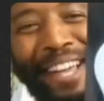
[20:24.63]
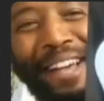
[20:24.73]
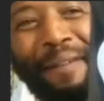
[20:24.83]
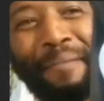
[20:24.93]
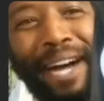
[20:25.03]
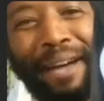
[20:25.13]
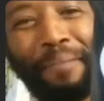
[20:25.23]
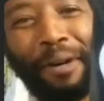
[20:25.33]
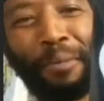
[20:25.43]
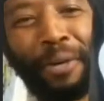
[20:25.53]
My
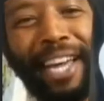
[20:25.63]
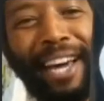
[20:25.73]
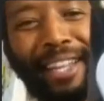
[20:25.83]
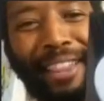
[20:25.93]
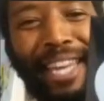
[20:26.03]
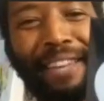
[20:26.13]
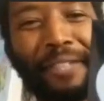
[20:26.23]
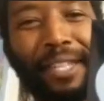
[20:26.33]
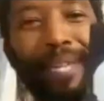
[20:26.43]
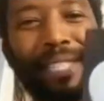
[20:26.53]
bulb went out, and
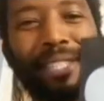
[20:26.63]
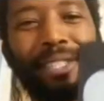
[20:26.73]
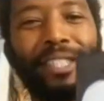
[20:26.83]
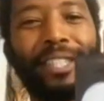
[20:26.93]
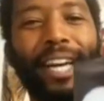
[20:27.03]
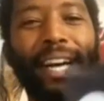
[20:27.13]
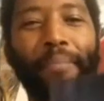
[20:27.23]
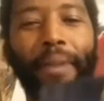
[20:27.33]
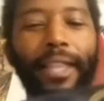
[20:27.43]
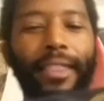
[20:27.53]
thankfully my sister
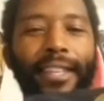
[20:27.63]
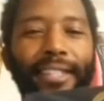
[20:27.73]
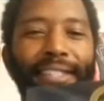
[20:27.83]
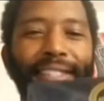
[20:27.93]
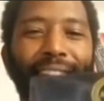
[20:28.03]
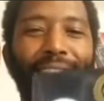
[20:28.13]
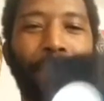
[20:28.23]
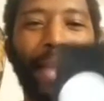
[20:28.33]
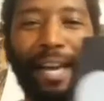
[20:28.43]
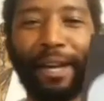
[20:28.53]
bought this
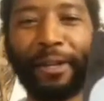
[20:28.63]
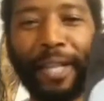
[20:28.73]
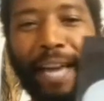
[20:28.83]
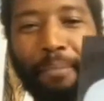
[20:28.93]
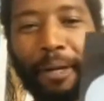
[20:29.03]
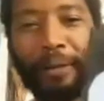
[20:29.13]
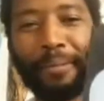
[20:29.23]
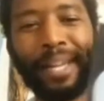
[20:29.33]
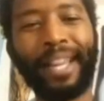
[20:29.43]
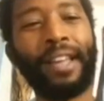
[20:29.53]
black-owned light bulb.
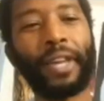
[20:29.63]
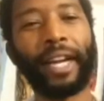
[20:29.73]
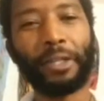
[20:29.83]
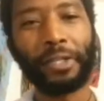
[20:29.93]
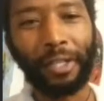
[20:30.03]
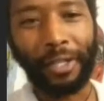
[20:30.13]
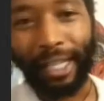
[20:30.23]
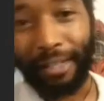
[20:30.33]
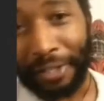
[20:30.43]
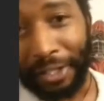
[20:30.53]
That also
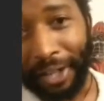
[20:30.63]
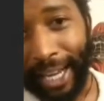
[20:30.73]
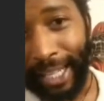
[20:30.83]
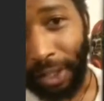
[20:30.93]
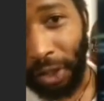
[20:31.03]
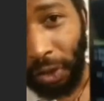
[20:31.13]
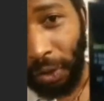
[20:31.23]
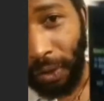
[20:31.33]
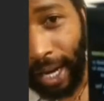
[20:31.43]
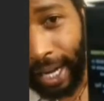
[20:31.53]
gives credit
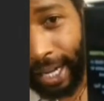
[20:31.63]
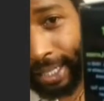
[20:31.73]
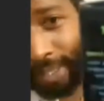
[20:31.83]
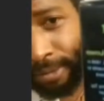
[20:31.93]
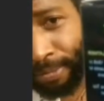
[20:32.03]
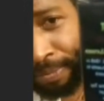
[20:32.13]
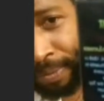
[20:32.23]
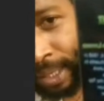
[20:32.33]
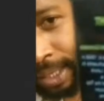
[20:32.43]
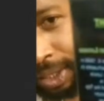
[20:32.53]
to
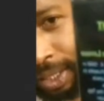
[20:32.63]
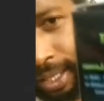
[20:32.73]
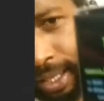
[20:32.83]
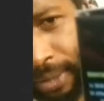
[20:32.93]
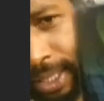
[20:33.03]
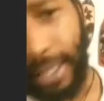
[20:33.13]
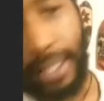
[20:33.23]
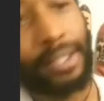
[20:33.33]
what is this?